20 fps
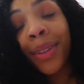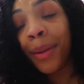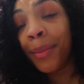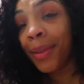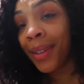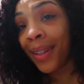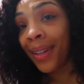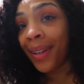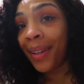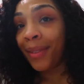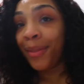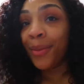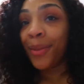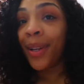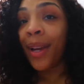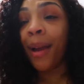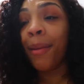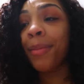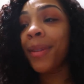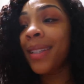But yeah,
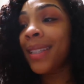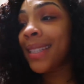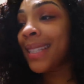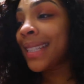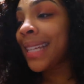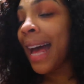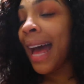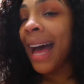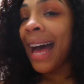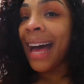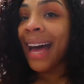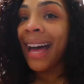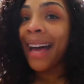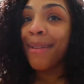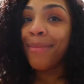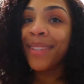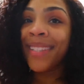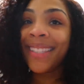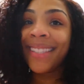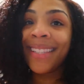we got
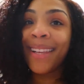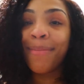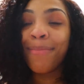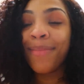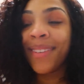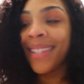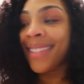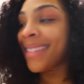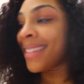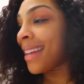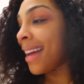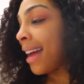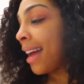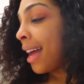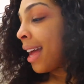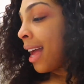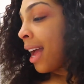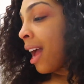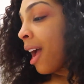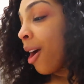pizza, pizza, pizza.
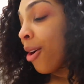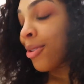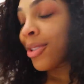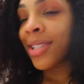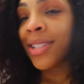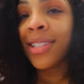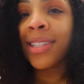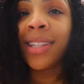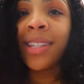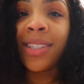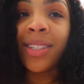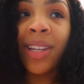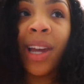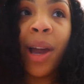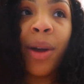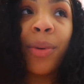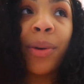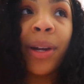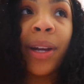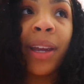I was just in the
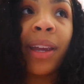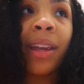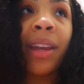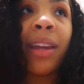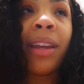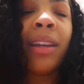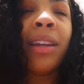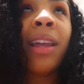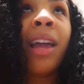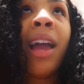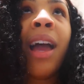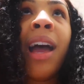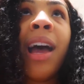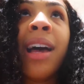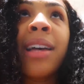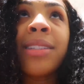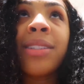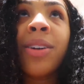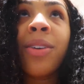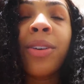shower, and
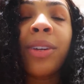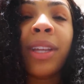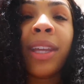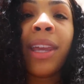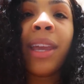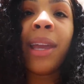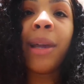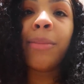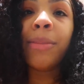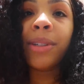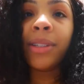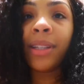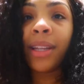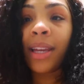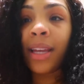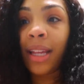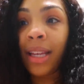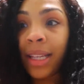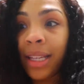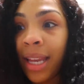I saw on the camera
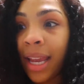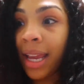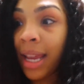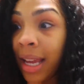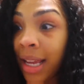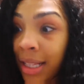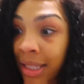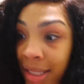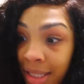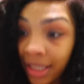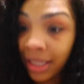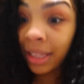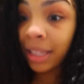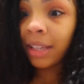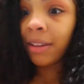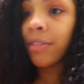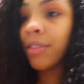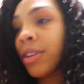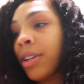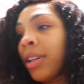that they had
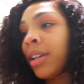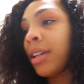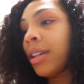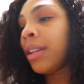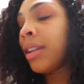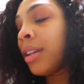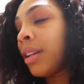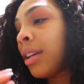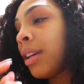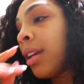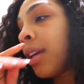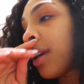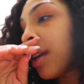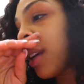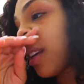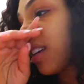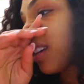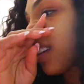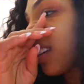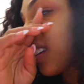delivered it.
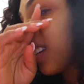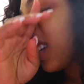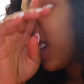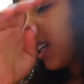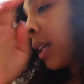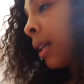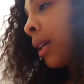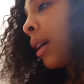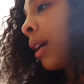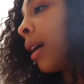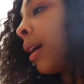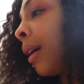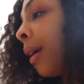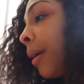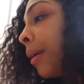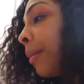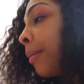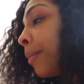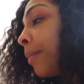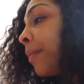
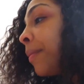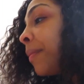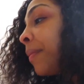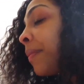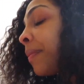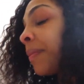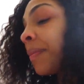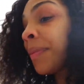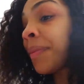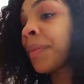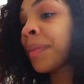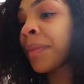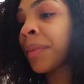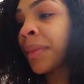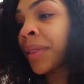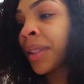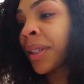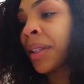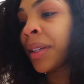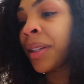
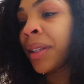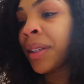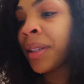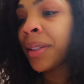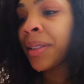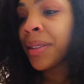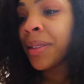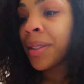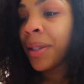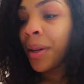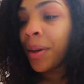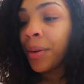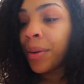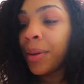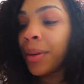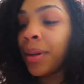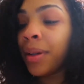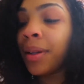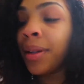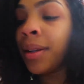So
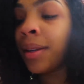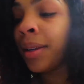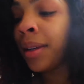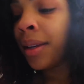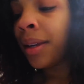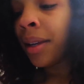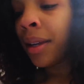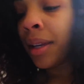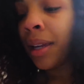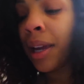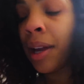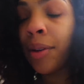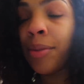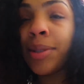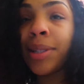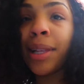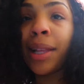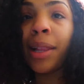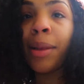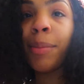yeah, I
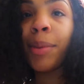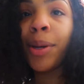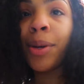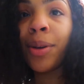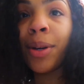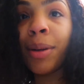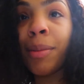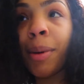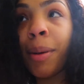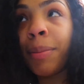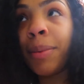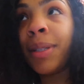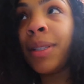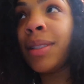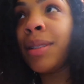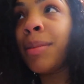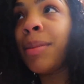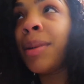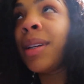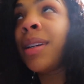was like, let me go get my
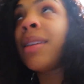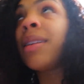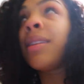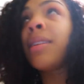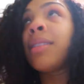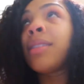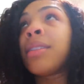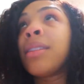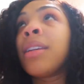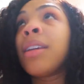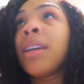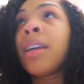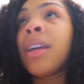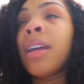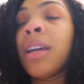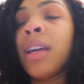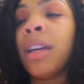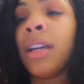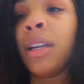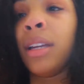pizza because
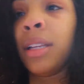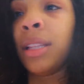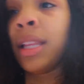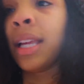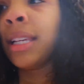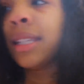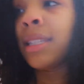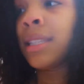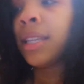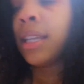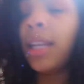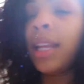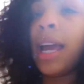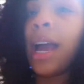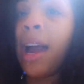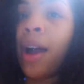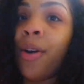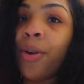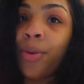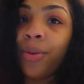they sit it
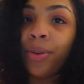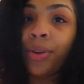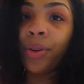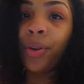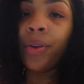out on the